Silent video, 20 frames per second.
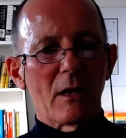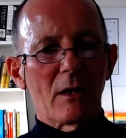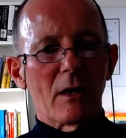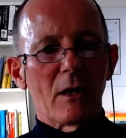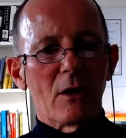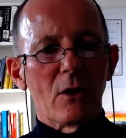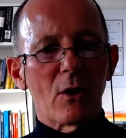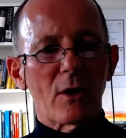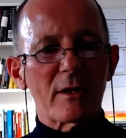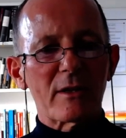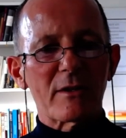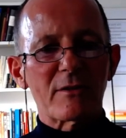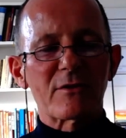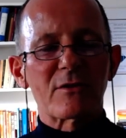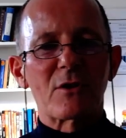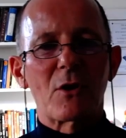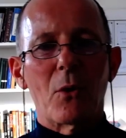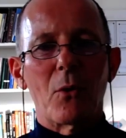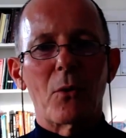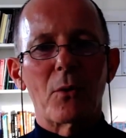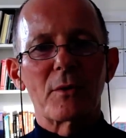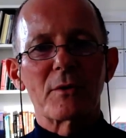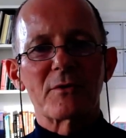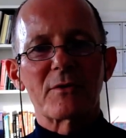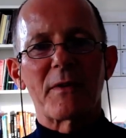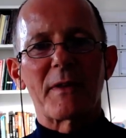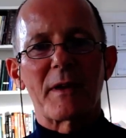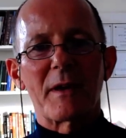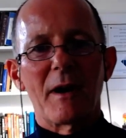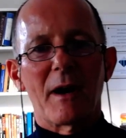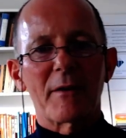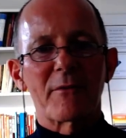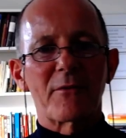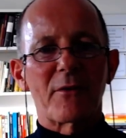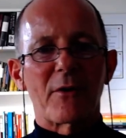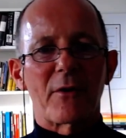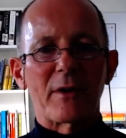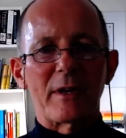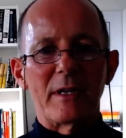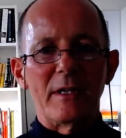look at the scores that they got
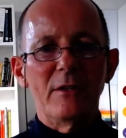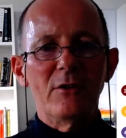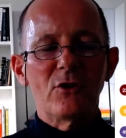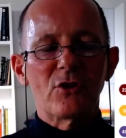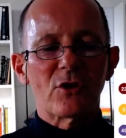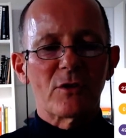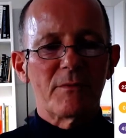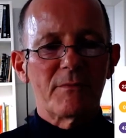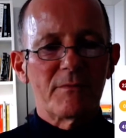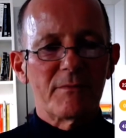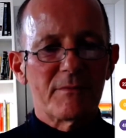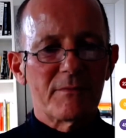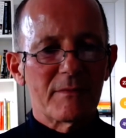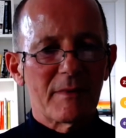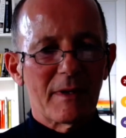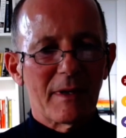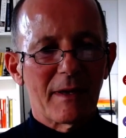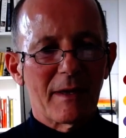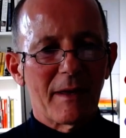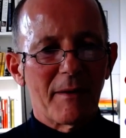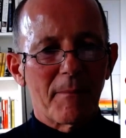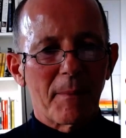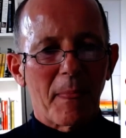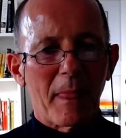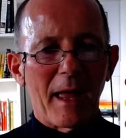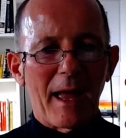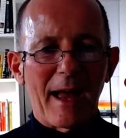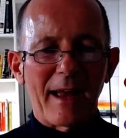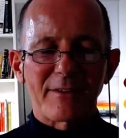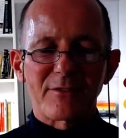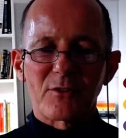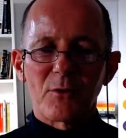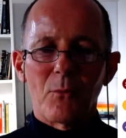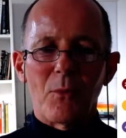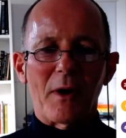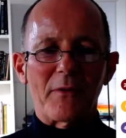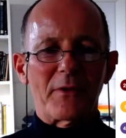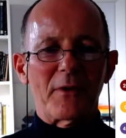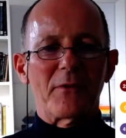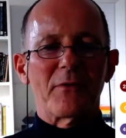for each, ask them
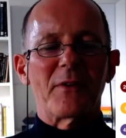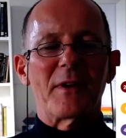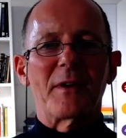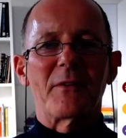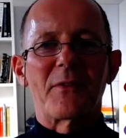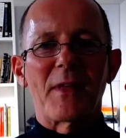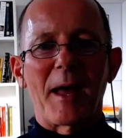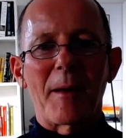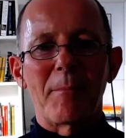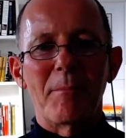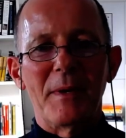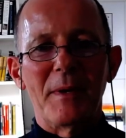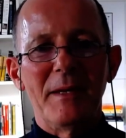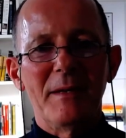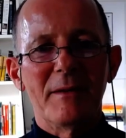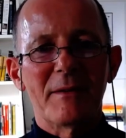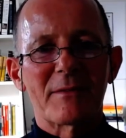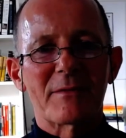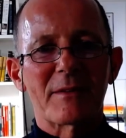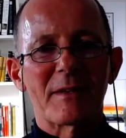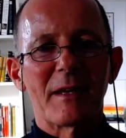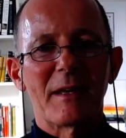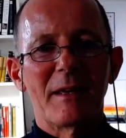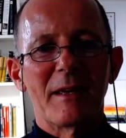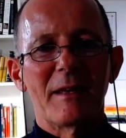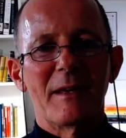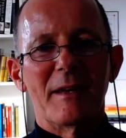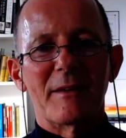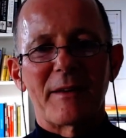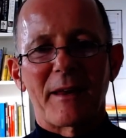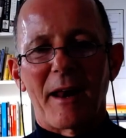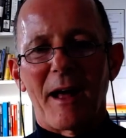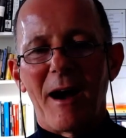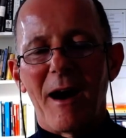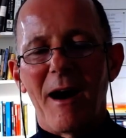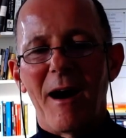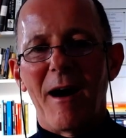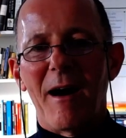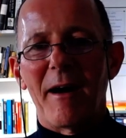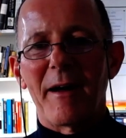what they think that means. Is that a
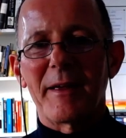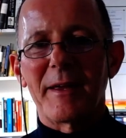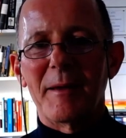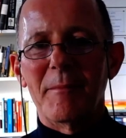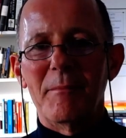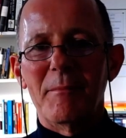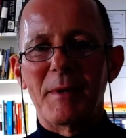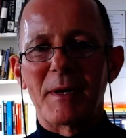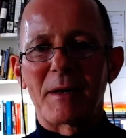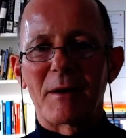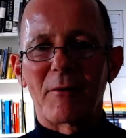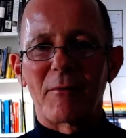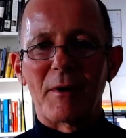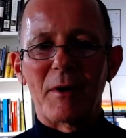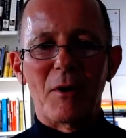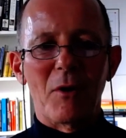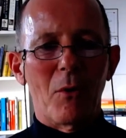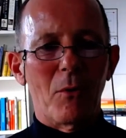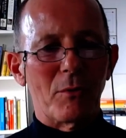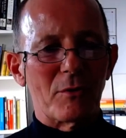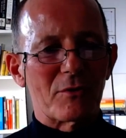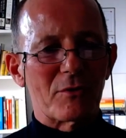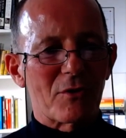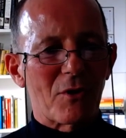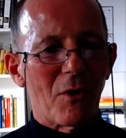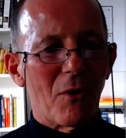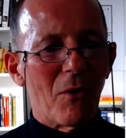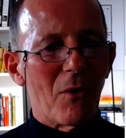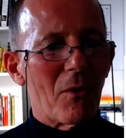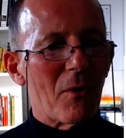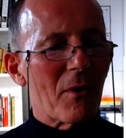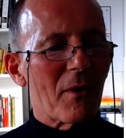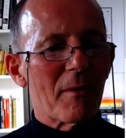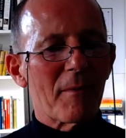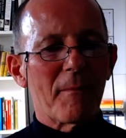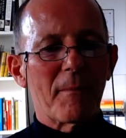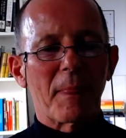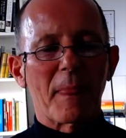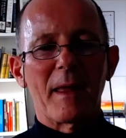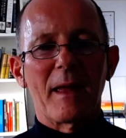high, a middle or a low score?
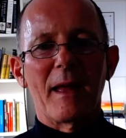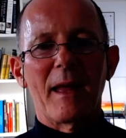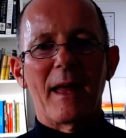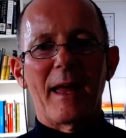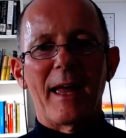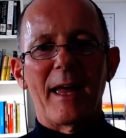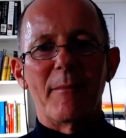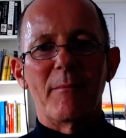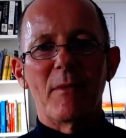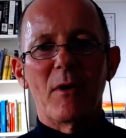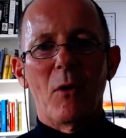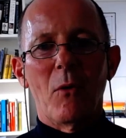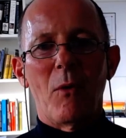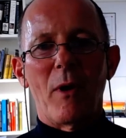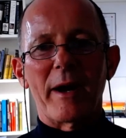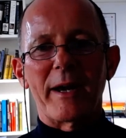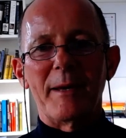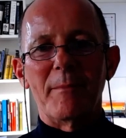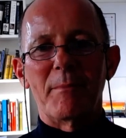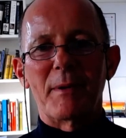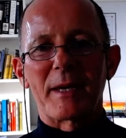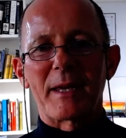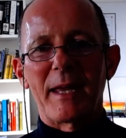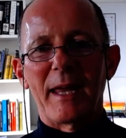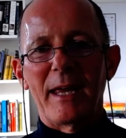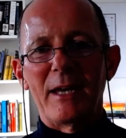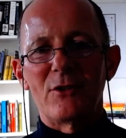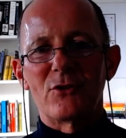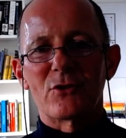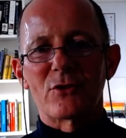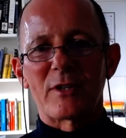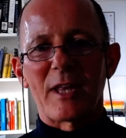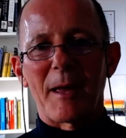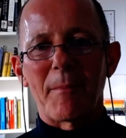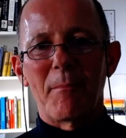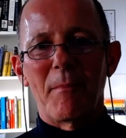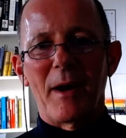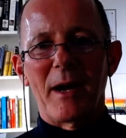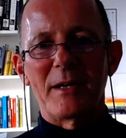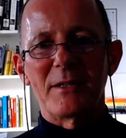What implications that
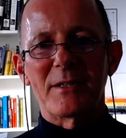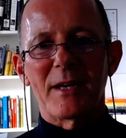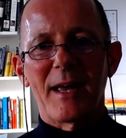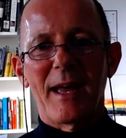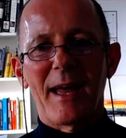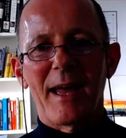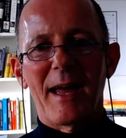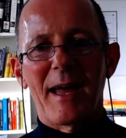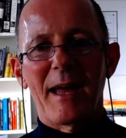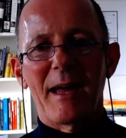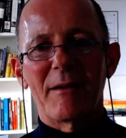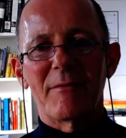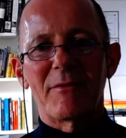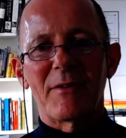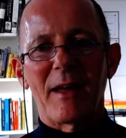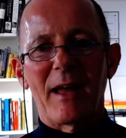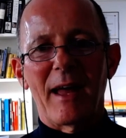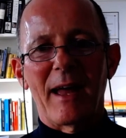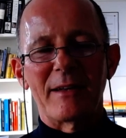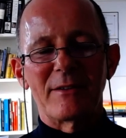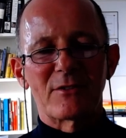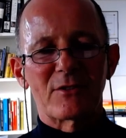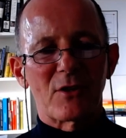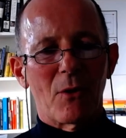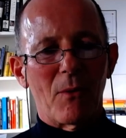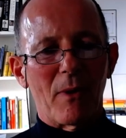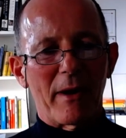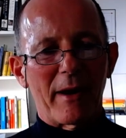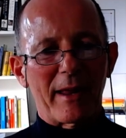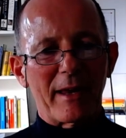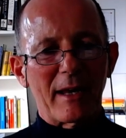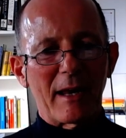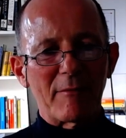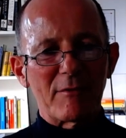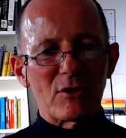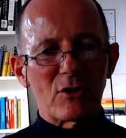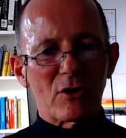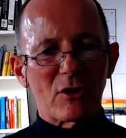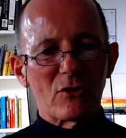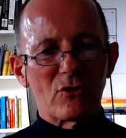might have, and so on. I can have
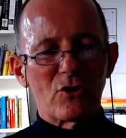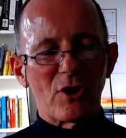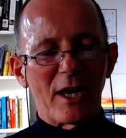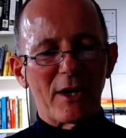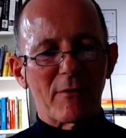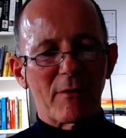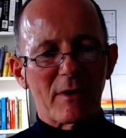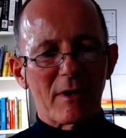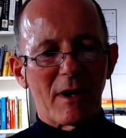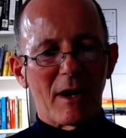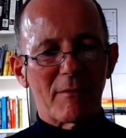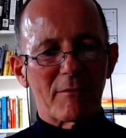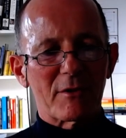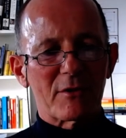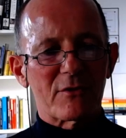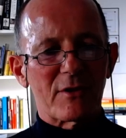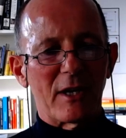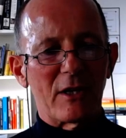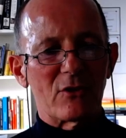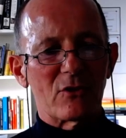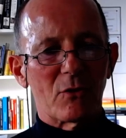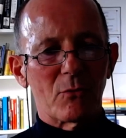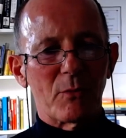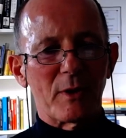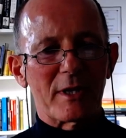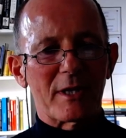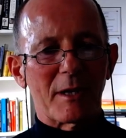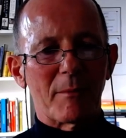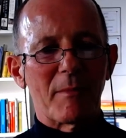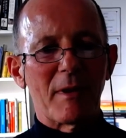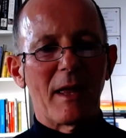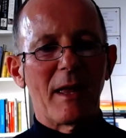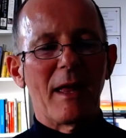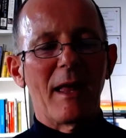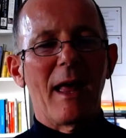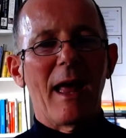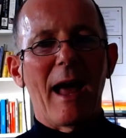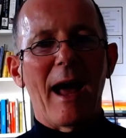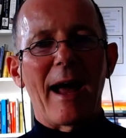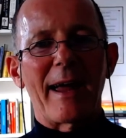just a general conversation with them.
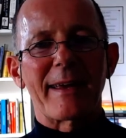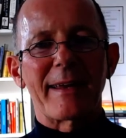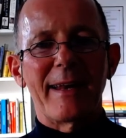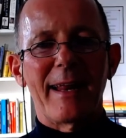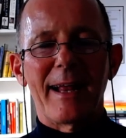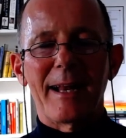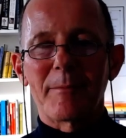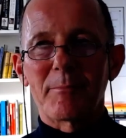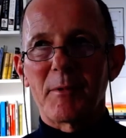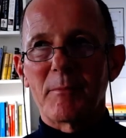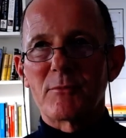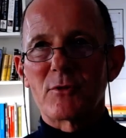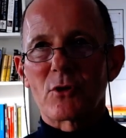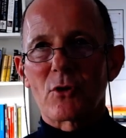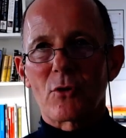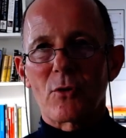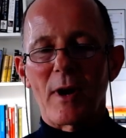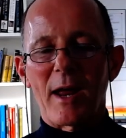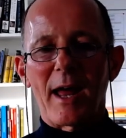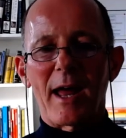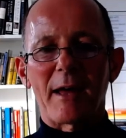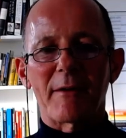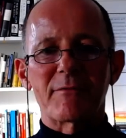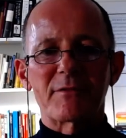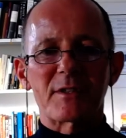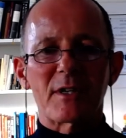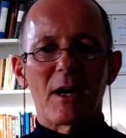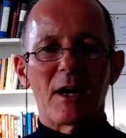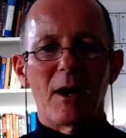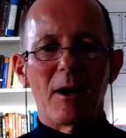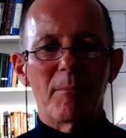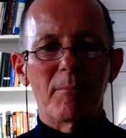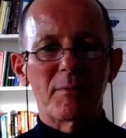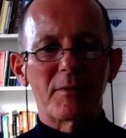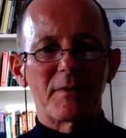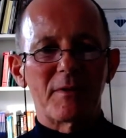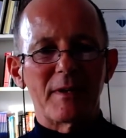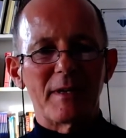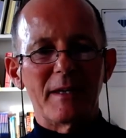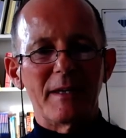I can help them to craft up
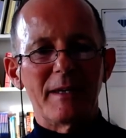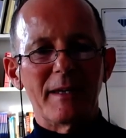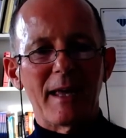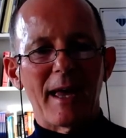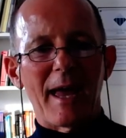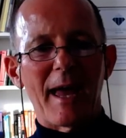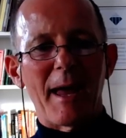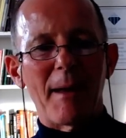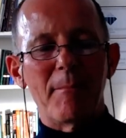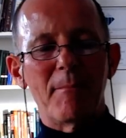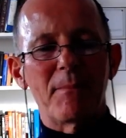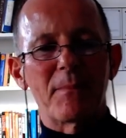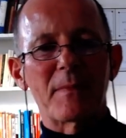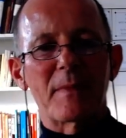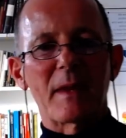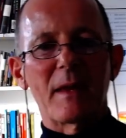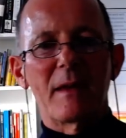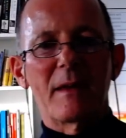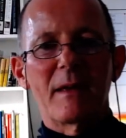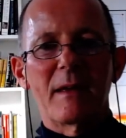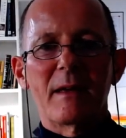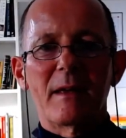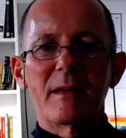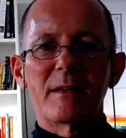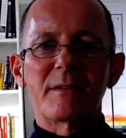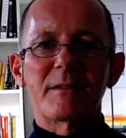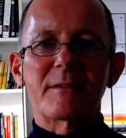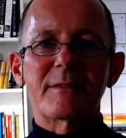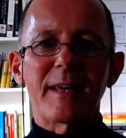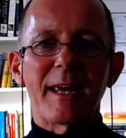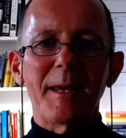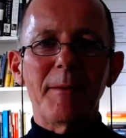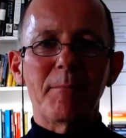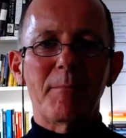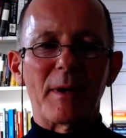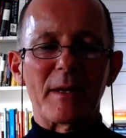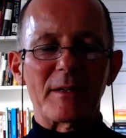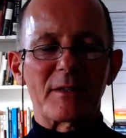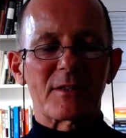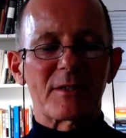the
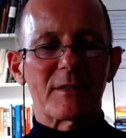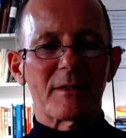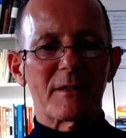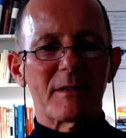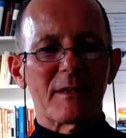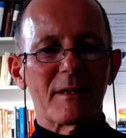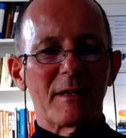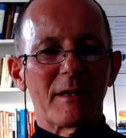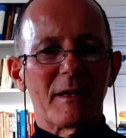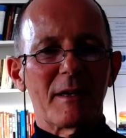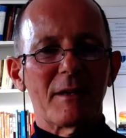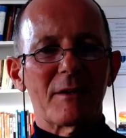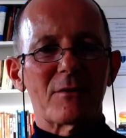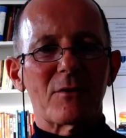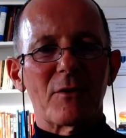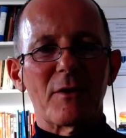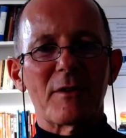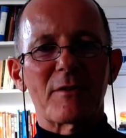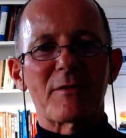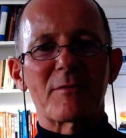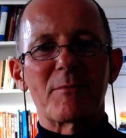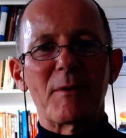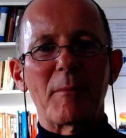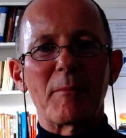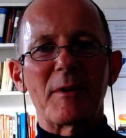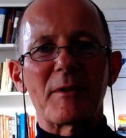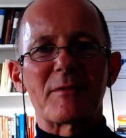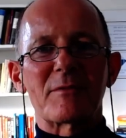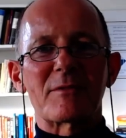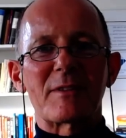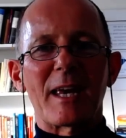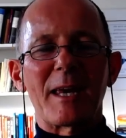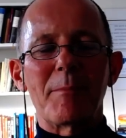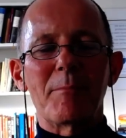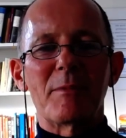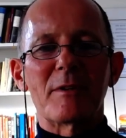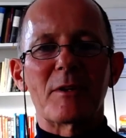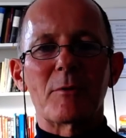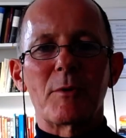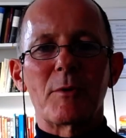statement. So remember this
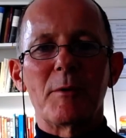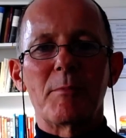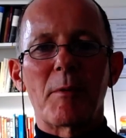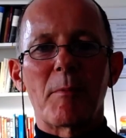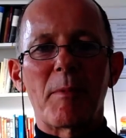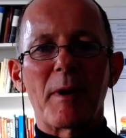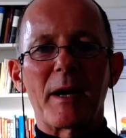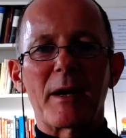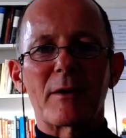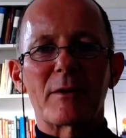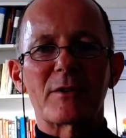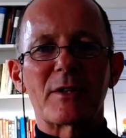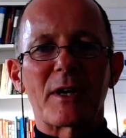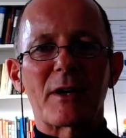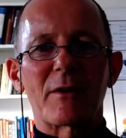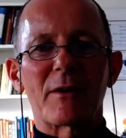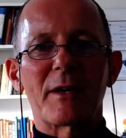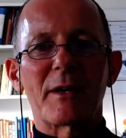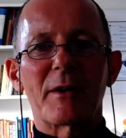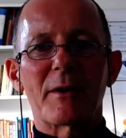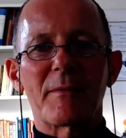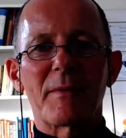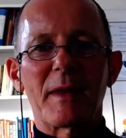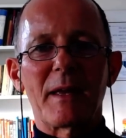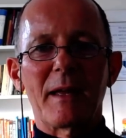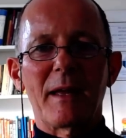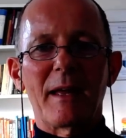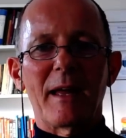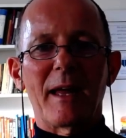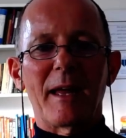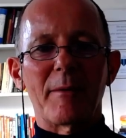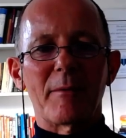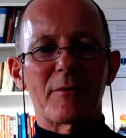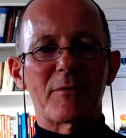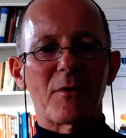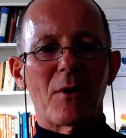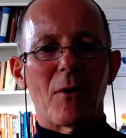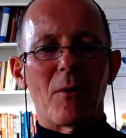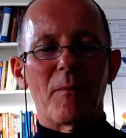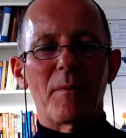statement that we prepared earlier?
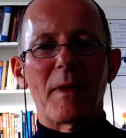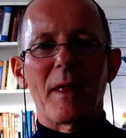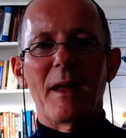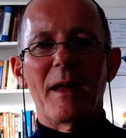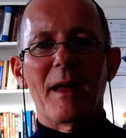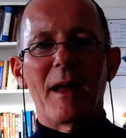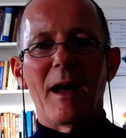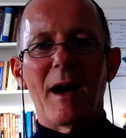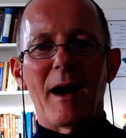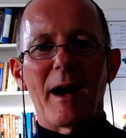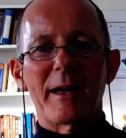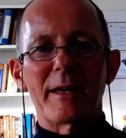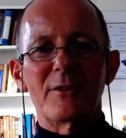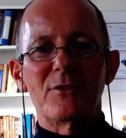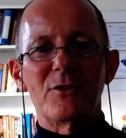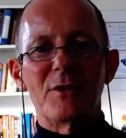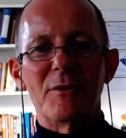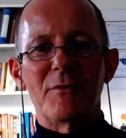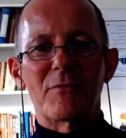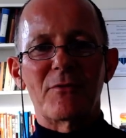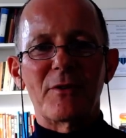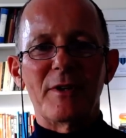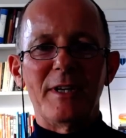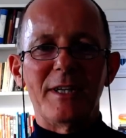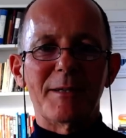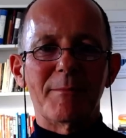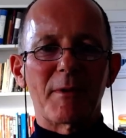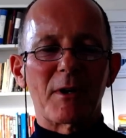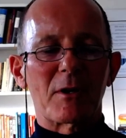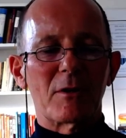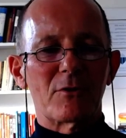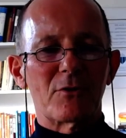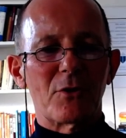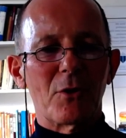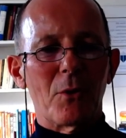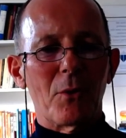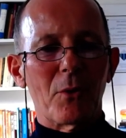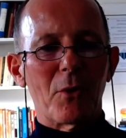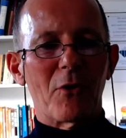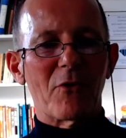So I achieve freedom and
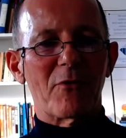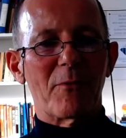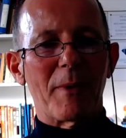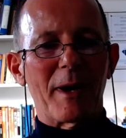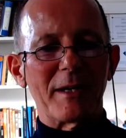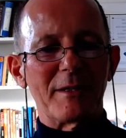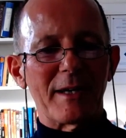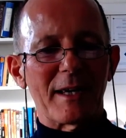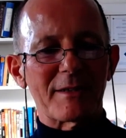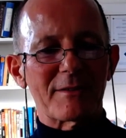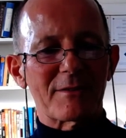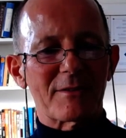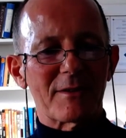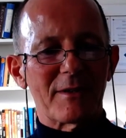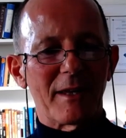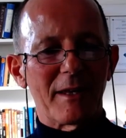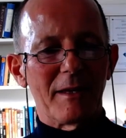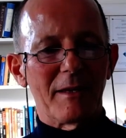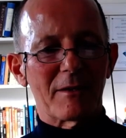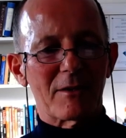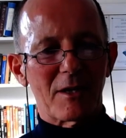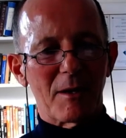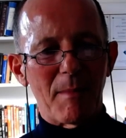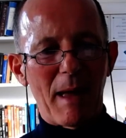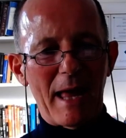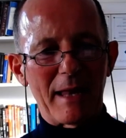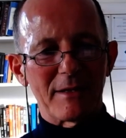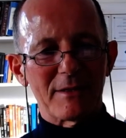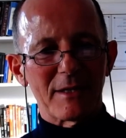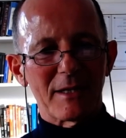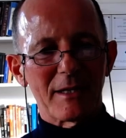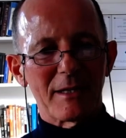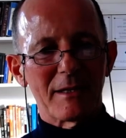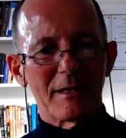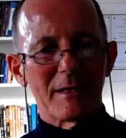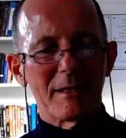control over my destiny, commanding,